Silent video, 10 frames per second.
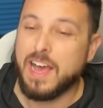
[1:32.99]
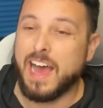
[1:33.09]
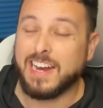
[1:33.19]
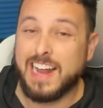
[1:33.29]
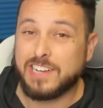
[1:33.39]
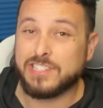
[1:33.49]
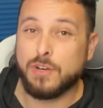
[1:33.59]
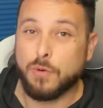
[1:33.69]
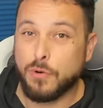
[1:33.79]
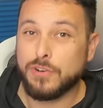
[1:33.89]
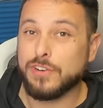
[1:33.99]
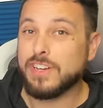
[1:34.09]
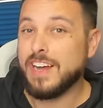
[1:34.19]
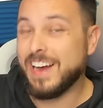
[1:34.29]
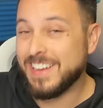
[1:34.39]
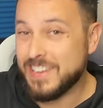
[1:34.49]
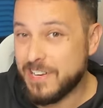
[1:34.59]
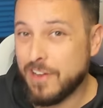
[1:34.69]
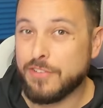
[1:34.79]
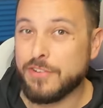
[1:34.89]
I had actually ordered
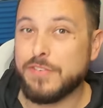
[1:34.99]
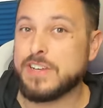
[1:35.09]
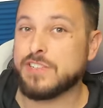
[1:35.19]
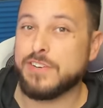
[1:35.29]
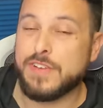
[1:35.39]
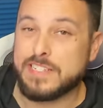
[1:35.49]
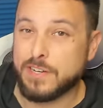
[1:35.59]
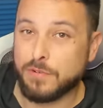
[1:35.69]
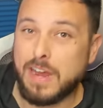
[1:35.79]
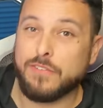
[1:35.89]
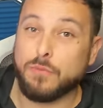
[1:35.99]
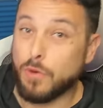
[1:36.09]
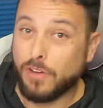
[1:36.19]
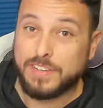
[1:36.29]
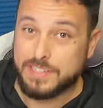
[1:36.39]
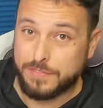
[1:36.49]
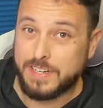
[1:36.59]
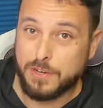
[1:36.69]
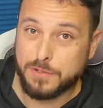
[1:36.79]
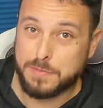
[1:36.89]
another facial interface that arrived while this
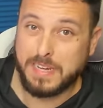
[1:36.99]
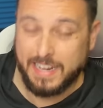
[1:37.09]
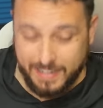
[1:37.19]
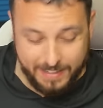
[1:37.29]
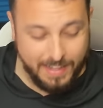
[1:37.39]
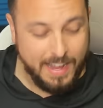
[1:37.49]
video was being edited.